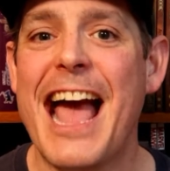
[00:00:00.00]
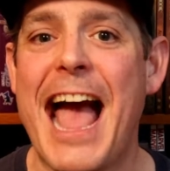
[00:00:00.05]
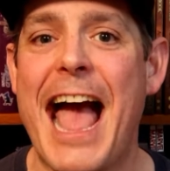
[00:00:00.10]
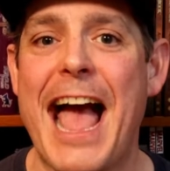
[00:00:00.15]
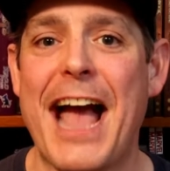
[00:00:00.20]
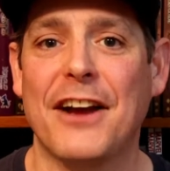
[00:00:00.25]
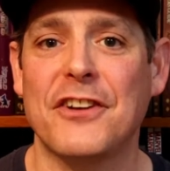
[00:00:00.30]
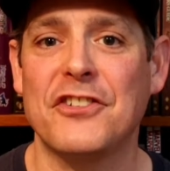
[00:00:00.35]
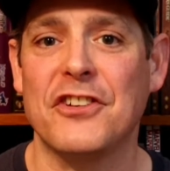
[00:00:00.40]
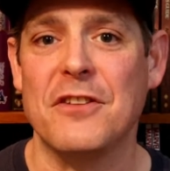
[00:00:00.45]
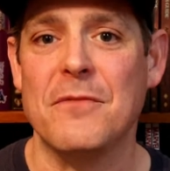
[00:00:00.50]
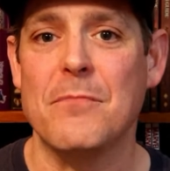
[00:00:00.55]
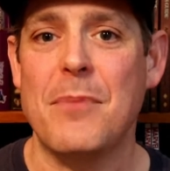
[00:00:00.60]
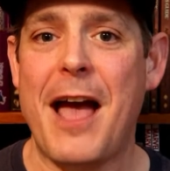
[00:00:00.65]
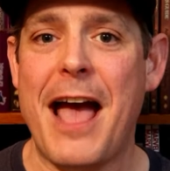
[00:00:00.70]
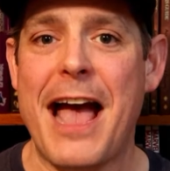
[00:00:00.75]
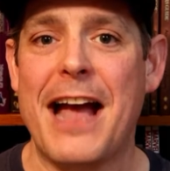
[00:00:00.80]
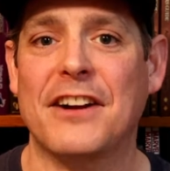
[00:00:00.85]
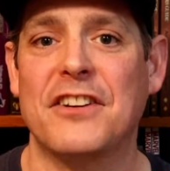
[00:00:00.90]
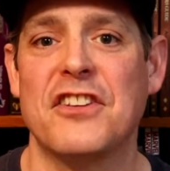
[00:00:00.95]

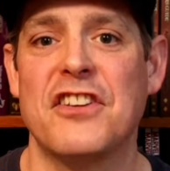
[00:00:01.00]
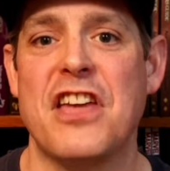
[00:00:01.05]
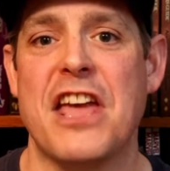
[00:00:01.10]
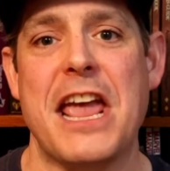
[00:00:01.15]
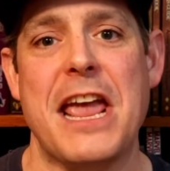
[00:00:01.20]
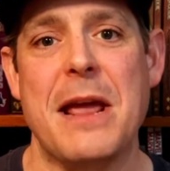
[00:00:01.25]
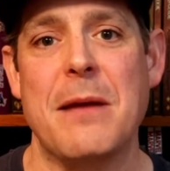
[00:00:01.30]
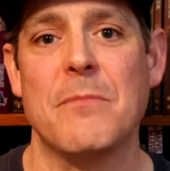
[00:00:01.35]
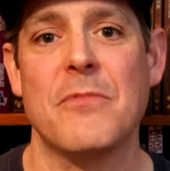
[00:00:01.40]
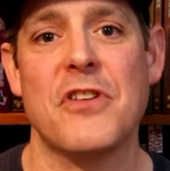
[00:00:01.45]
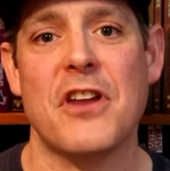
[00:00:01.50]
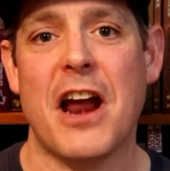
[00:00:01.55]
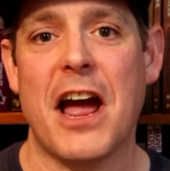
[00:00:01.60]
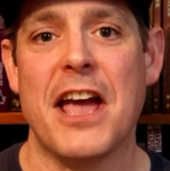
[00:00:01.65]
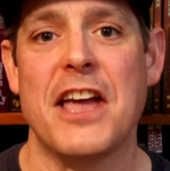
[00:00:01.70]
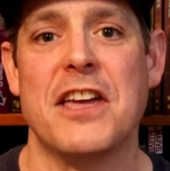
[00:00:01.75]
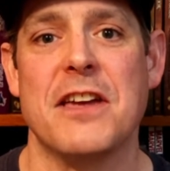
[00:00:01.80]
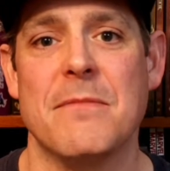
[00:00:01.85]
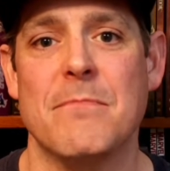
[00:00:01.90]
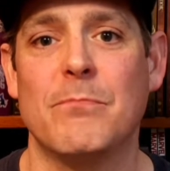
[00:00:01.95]
action-packed game that
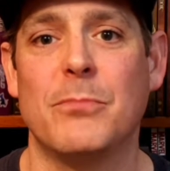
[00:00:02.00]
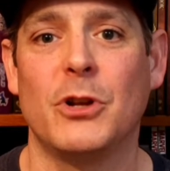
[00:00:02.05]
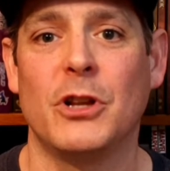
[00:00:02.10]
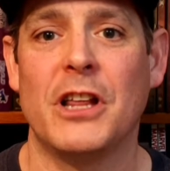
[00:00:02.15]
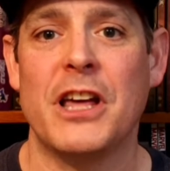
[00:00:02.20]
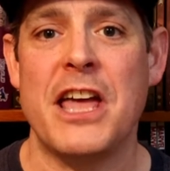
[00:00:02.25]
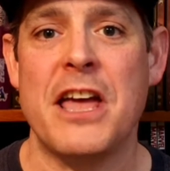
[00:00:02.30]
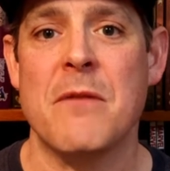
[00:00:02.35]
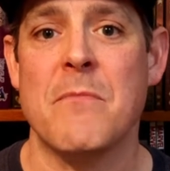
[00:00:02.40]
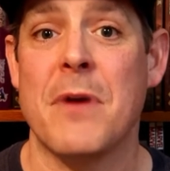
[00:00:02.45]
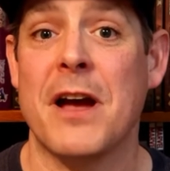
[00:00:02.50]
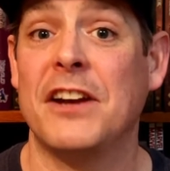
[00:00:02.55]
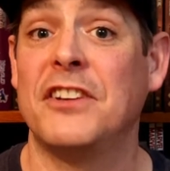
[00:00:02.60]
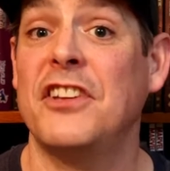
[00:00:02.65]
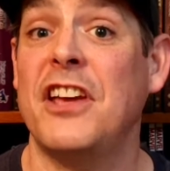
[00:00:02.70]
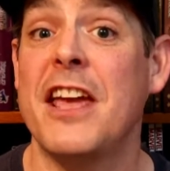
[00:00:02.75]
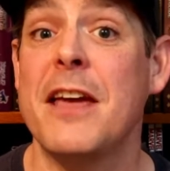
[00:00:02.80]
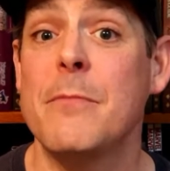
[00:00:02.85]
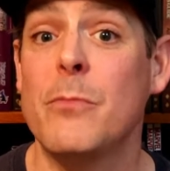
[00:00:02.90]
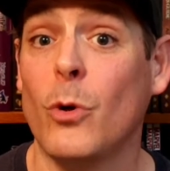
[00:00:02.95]
I can play at my
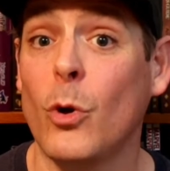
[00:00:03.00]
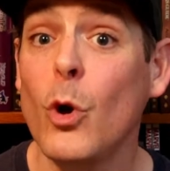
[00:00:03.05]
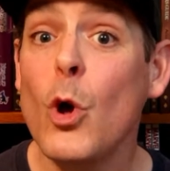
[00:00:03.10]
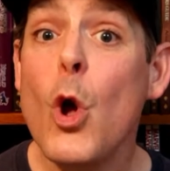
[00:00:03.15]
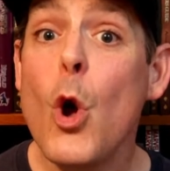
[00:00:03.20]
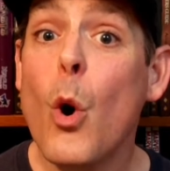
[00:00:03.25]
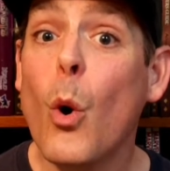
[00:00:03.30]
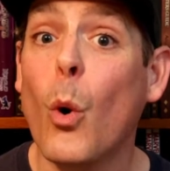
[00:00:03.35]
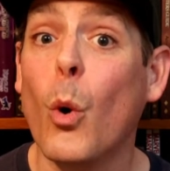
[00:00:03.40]
table,